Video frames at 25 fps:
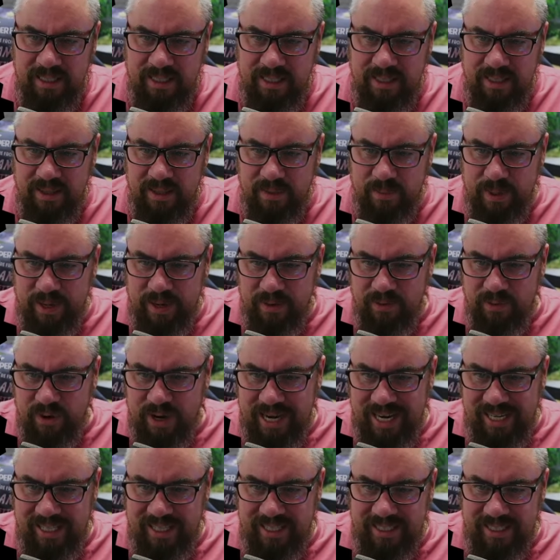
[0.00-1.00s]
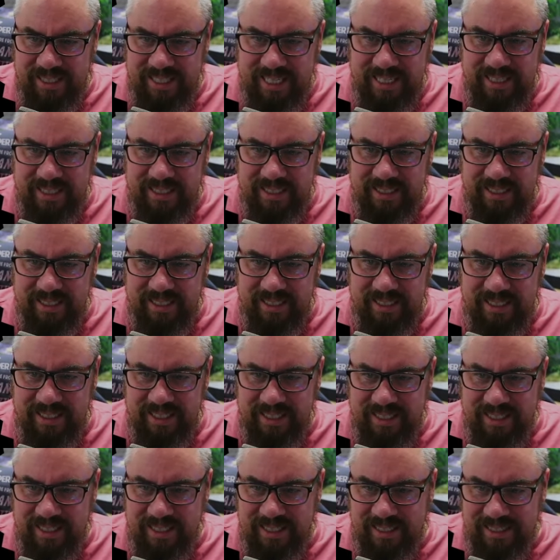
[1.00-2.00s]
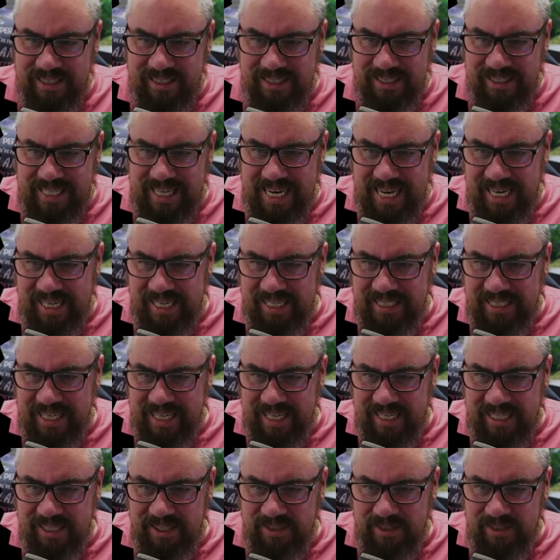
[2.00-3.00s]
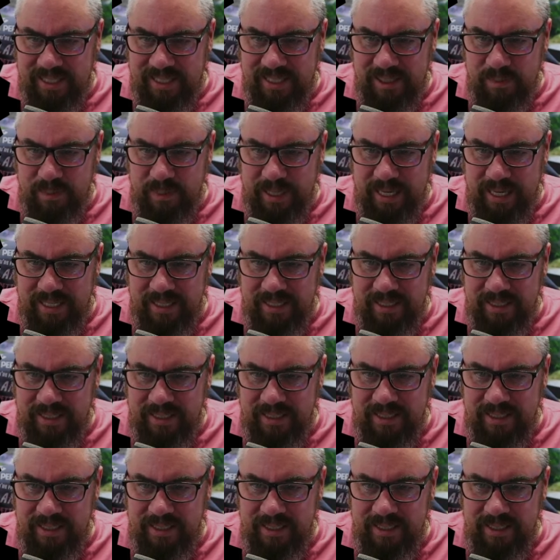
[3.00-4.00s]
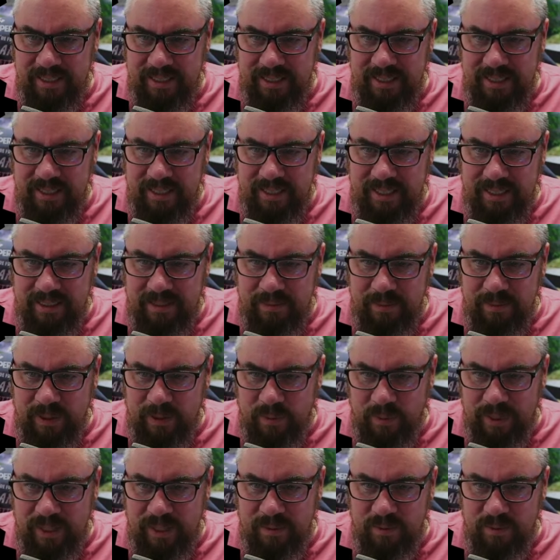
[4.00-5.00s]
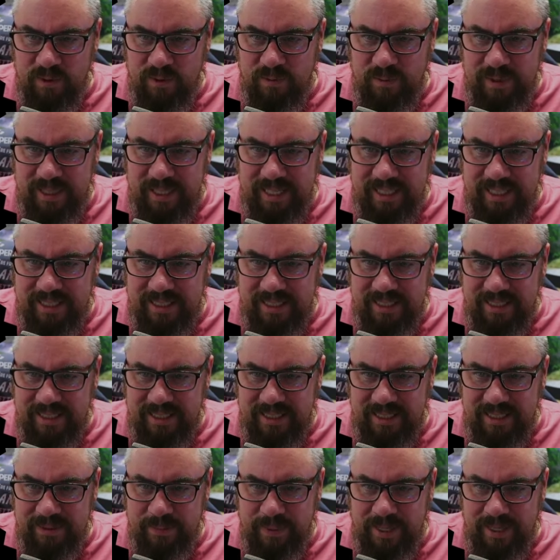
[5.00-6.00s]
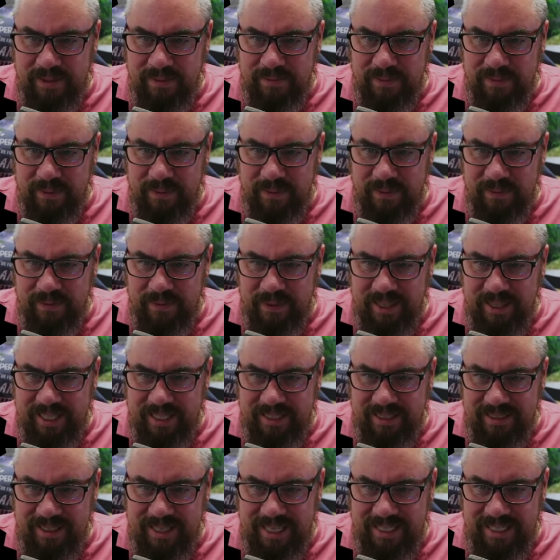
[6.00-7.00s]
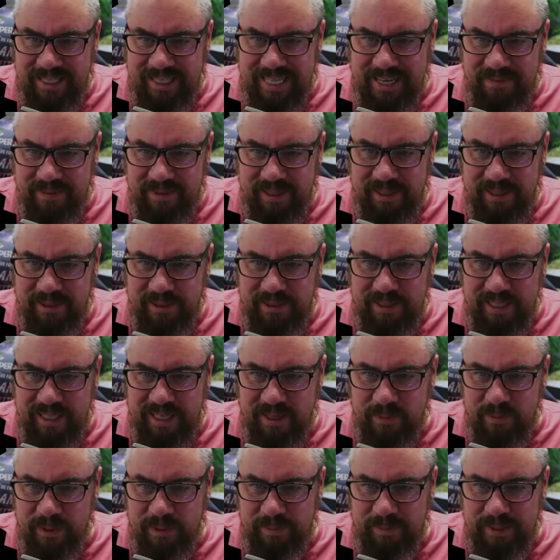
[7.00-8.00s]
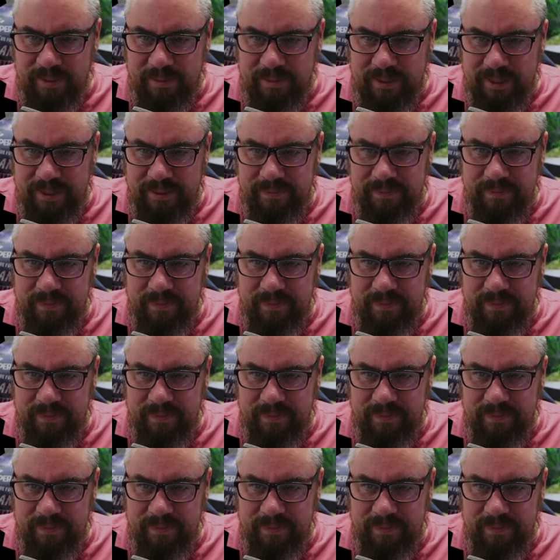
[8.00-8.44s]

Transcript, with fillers: The bit right in the centre, there's a tiny, tiny transparent but where the movement is, there's a bit of a that that definitely looks like a worm to me.